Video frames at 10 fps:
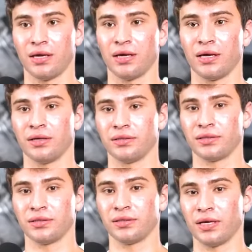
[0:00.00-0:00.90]

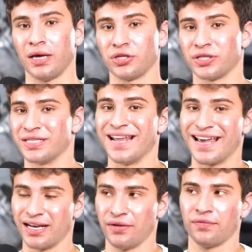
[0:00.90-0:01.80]
and it just
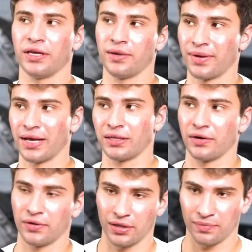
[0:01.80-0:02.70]
negatively
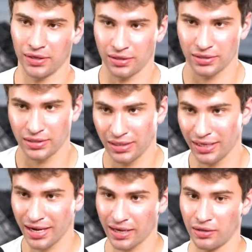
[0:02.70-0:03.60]
impacted everything because
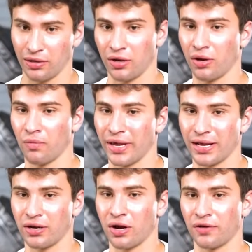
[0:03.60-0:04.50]
he had we
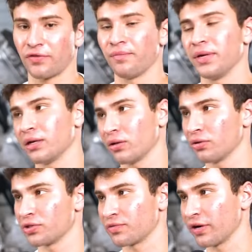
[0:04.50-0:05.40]
had gone from being
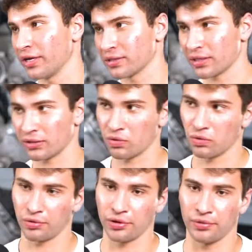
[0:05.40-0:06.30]
close friends like the
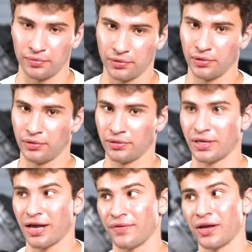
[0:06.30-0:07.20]
whole group
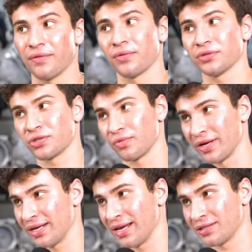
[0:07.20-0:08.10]
to having everyone
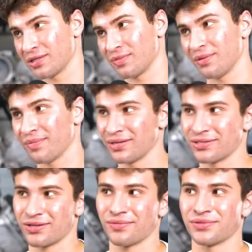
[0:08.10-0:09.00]
swayed against me
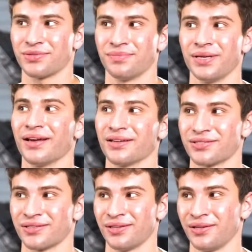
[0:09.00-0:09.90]
based off of some
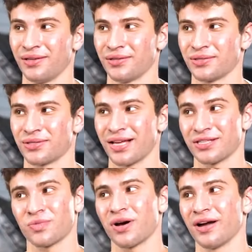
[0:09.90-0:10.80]
BS. So
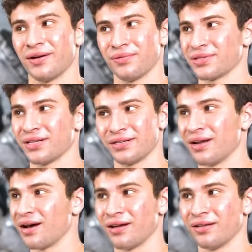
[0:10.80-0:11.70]
that's why I was like
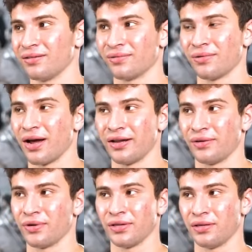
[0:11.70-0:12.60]
not
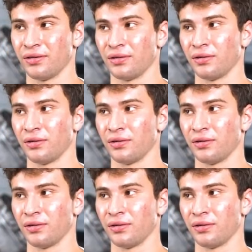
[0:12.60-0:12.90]
riding. Was the it.